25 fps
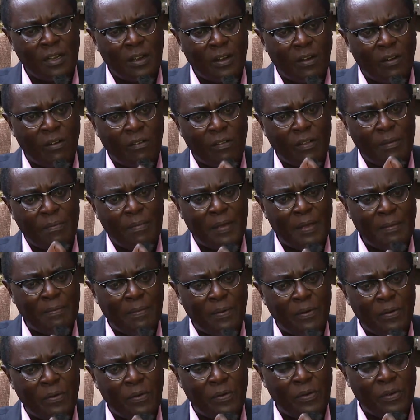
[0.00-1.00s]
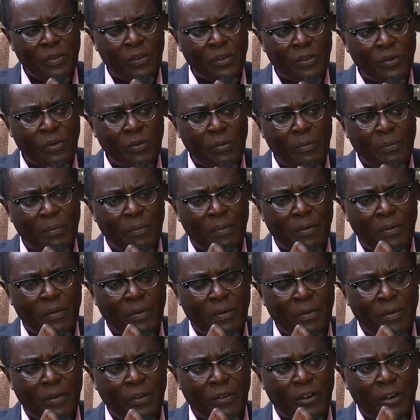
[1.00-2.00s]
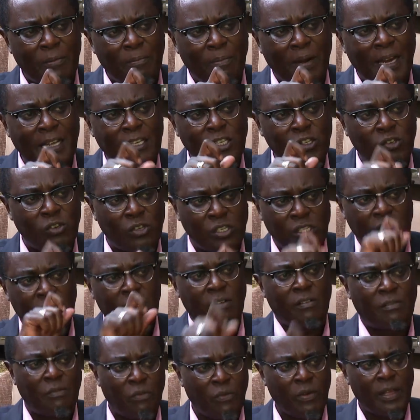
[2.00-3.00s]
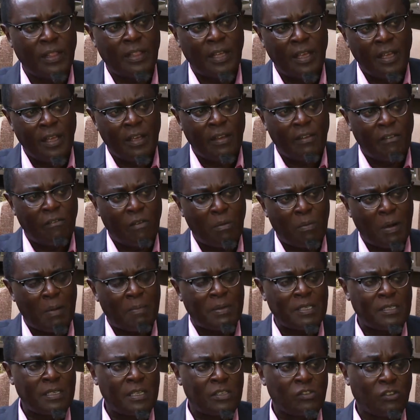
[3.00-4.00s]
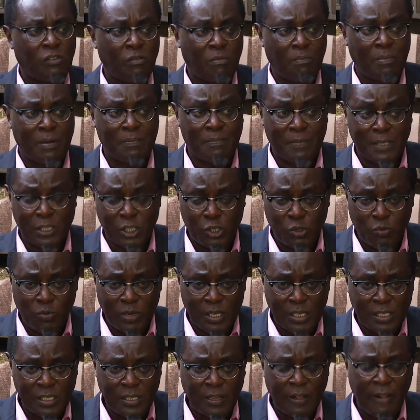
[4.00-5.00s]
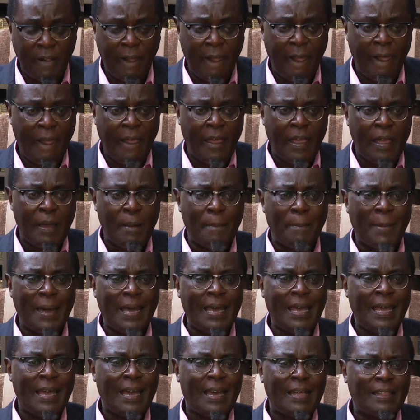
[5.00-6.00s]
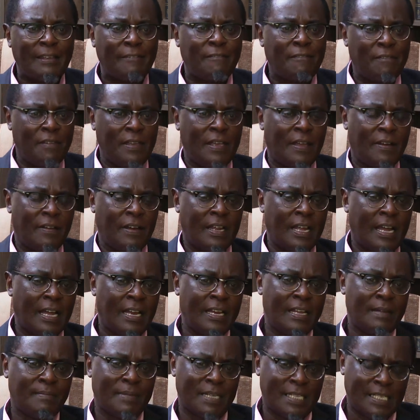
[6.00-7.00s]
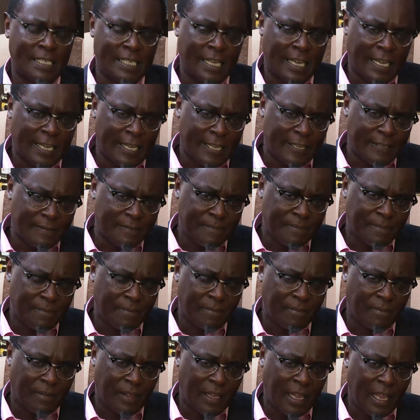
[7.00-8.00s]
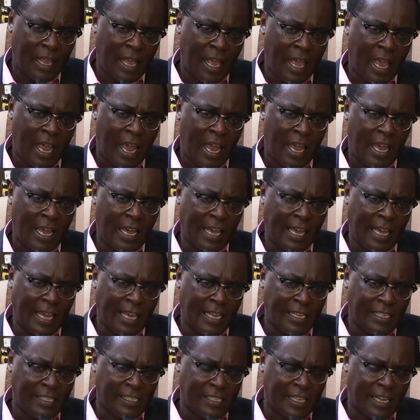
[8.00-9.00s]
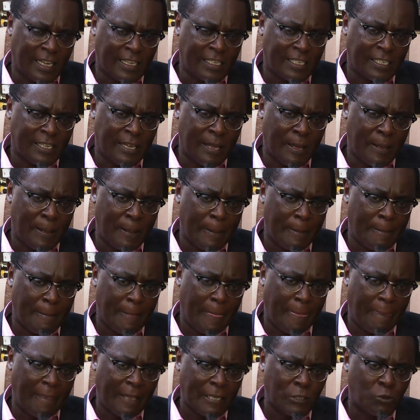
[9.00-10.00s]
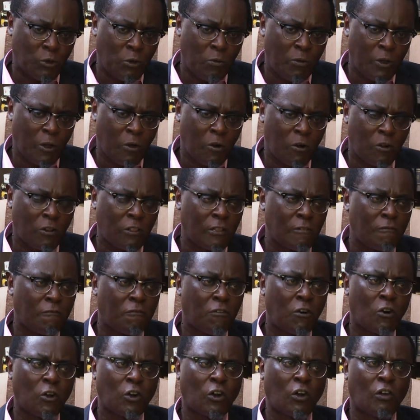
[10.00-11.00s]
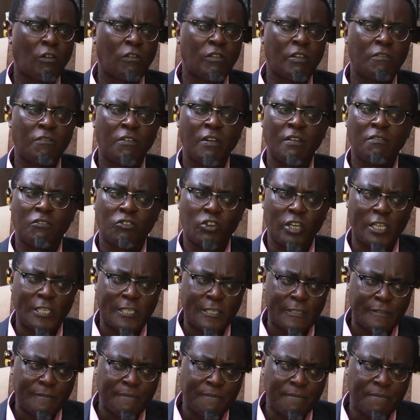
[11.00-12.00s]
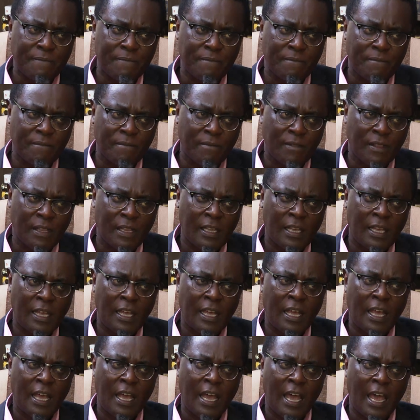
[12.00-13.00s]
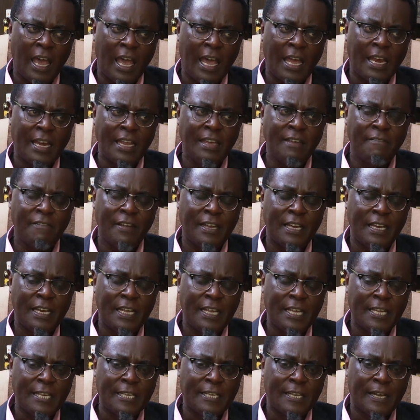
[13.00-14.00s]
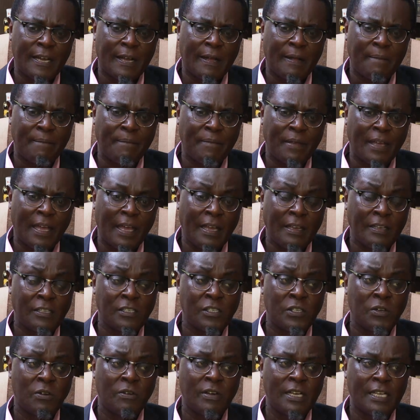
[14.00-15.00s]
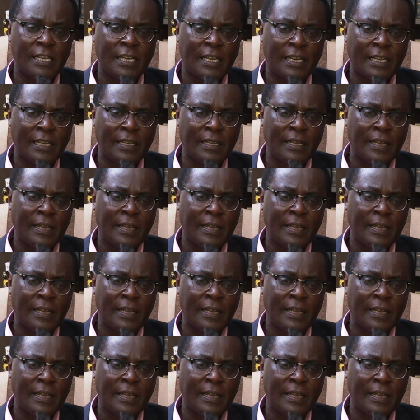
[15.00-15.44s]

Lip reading: of the people you replace yourself with for purposes of perpetuity. My other fear regarding Matiang'i is that there's what we call the fall of the favorite. And even in historically...